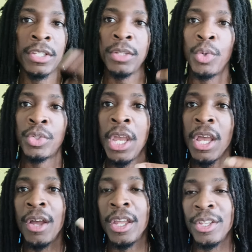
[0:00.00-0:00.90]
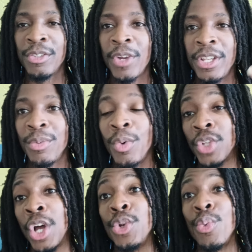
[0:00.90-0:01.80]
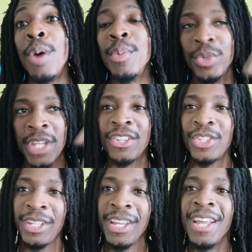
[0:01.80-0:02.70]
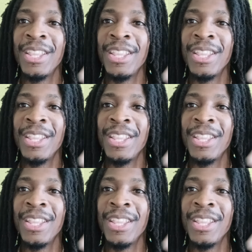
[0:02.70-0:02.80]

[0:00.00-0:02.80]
And the most, it's funny, the most underwhelming was actually